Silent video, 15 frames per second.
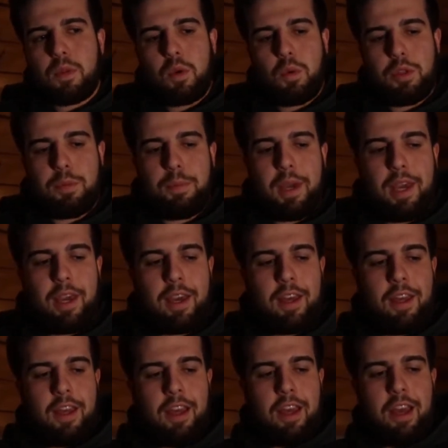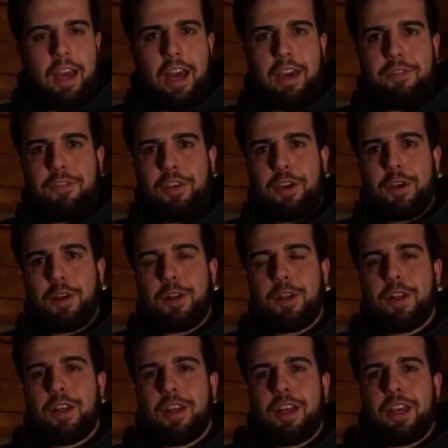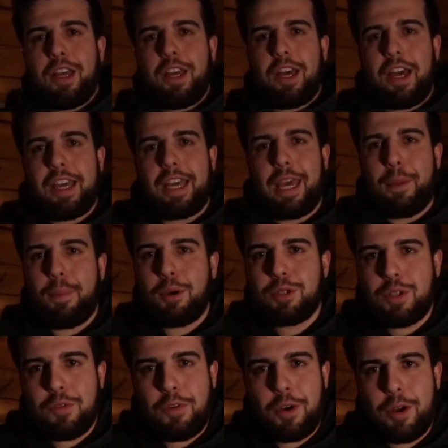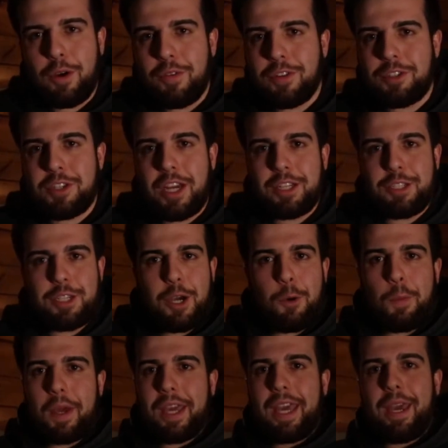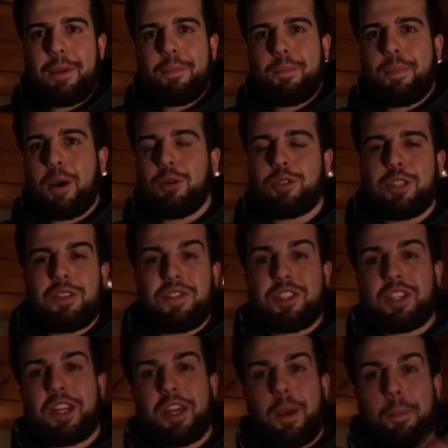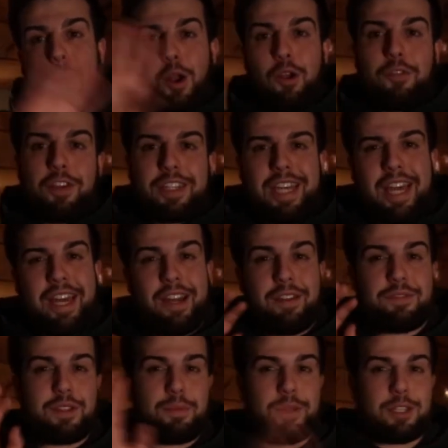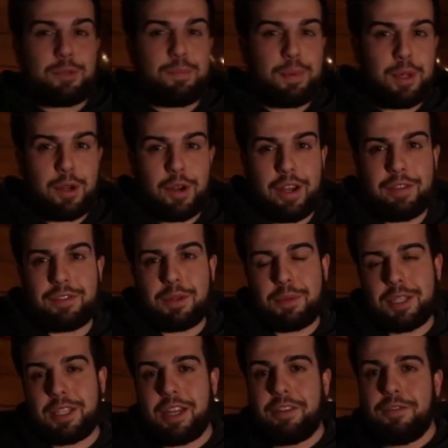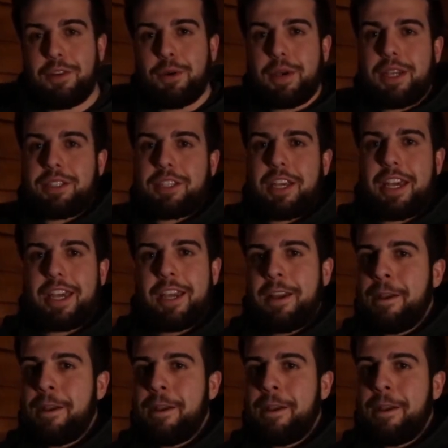with me, I feel I can't post a photo if it's not dope. I can't post it if it's not like a perfect edit, if something's blurry, if something's out of focus. Like